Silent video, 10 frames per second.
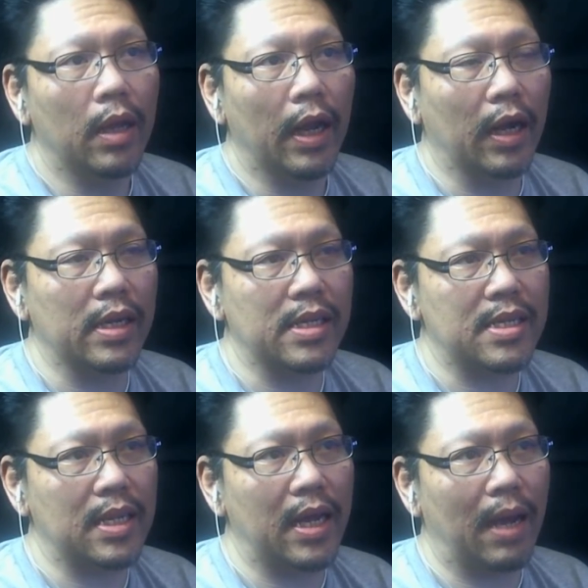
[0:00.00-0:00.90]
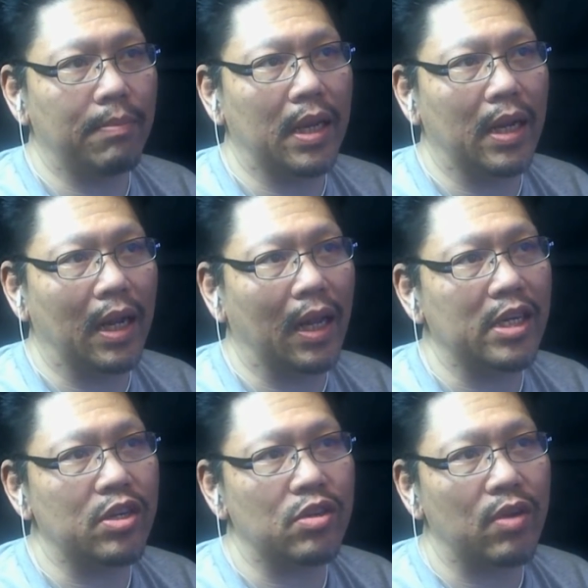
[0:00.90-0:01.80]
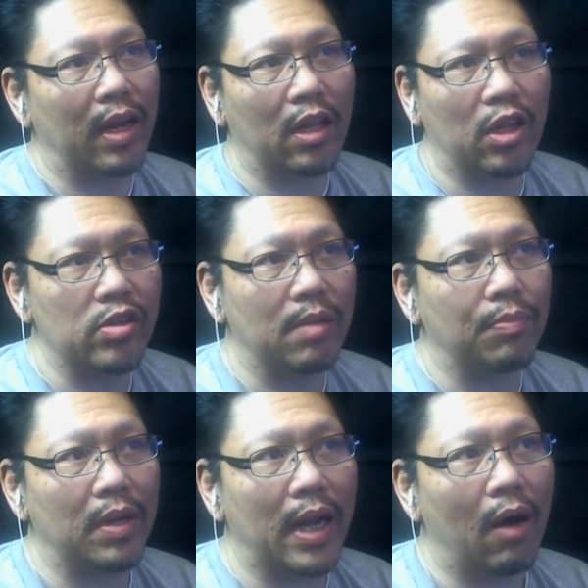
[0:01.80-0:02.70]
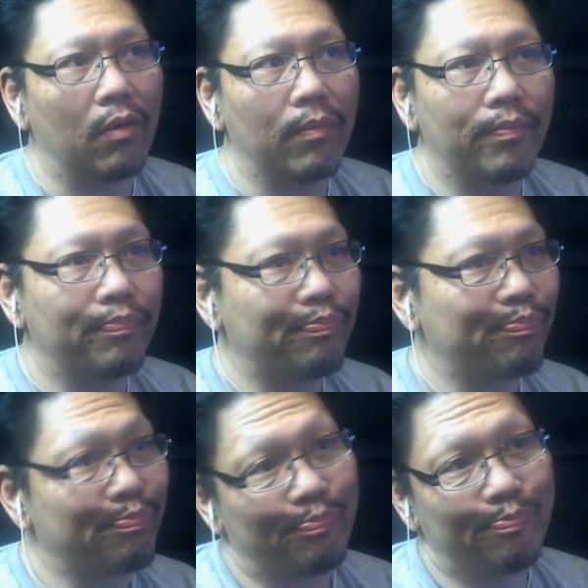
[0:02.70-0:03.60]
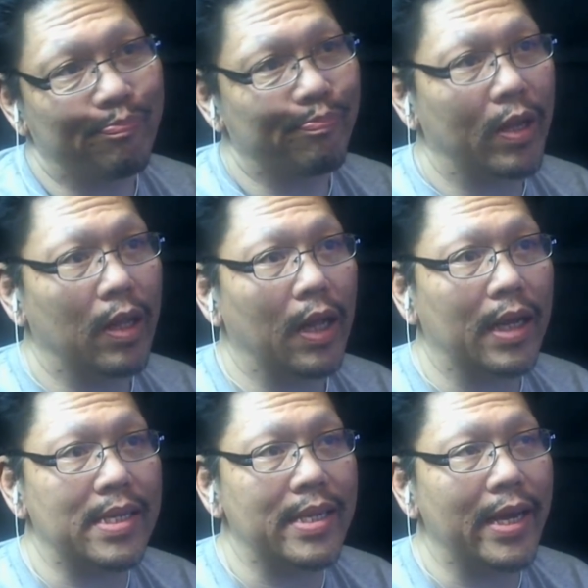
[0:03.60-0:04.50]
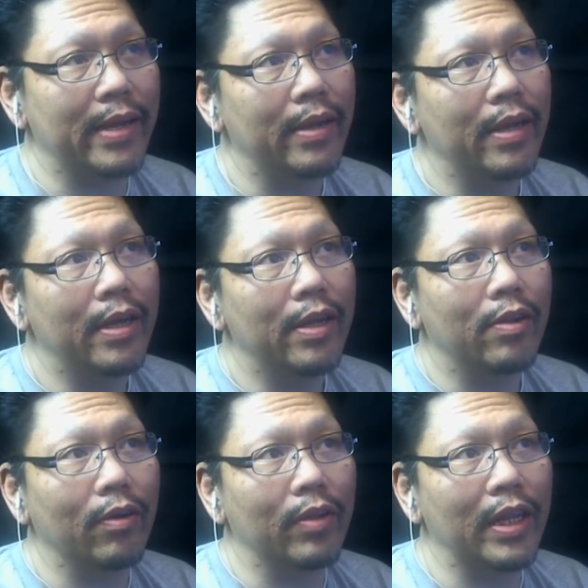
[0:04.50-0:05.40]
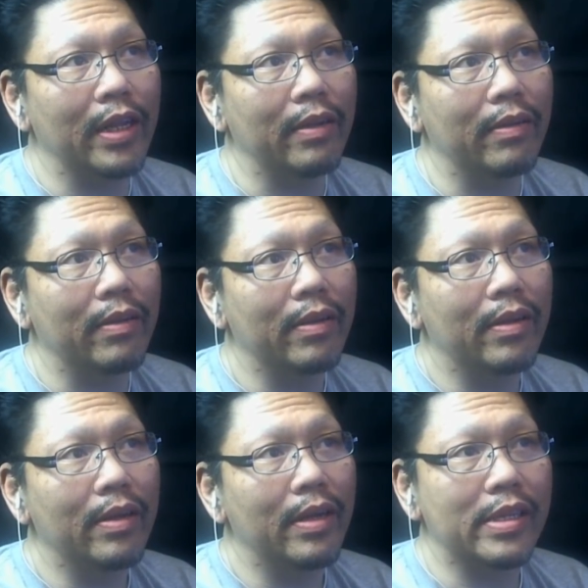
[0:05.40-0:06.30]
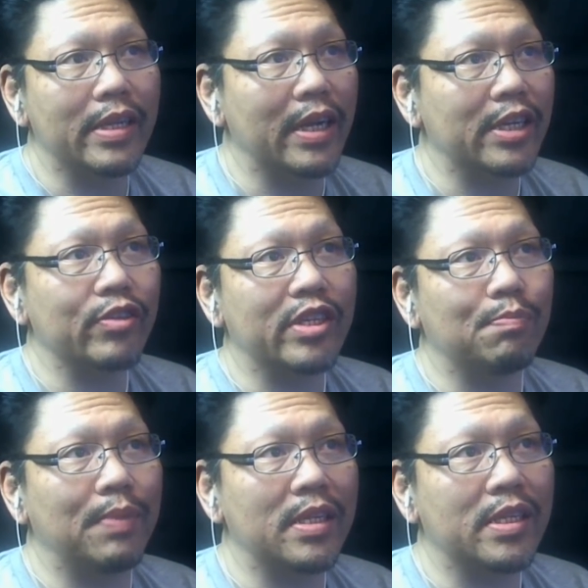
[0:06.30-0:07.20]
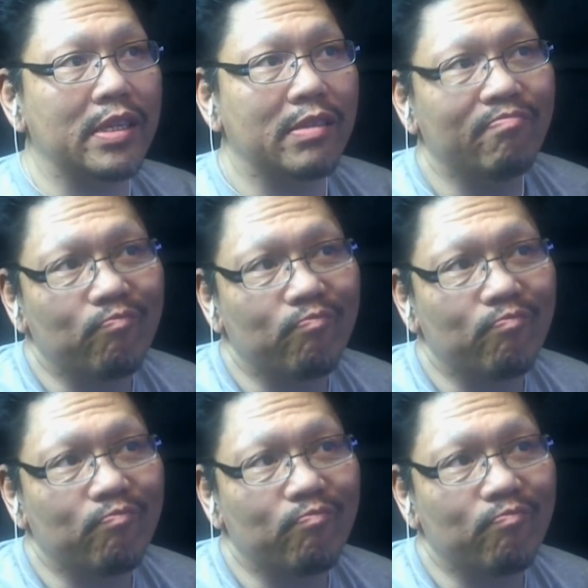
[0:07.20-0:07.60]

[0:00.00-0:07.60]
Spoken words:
And honestly, I mean, unless you're trying to clear something out, like I said, don't need it. It's an extra expense.